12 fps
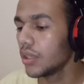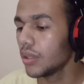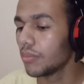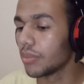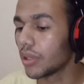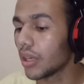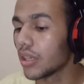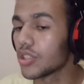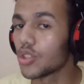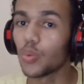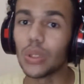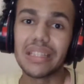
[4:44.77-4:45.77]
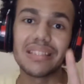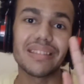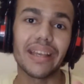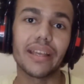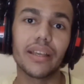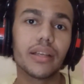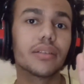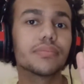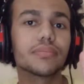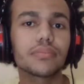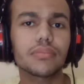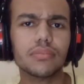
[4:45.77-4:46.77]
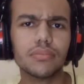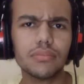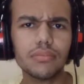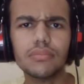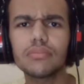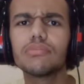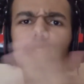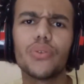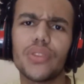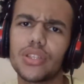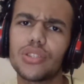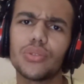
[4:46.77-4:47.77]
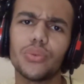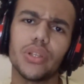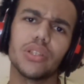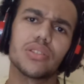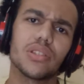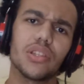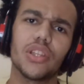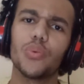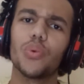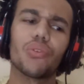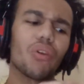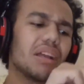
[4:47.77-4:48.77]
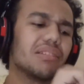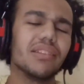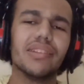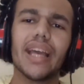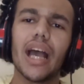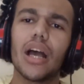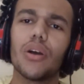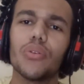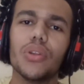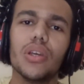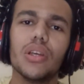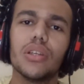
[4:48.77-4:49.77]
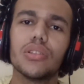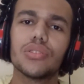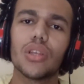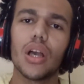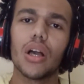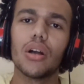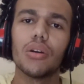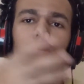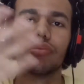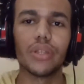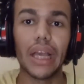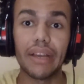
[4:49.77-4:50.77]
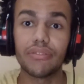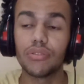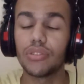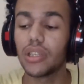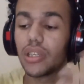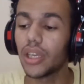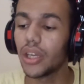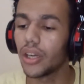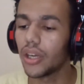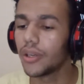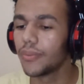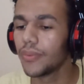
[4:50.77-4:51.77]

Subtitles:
because it will stick to the students. They will write it down, so you have to take care.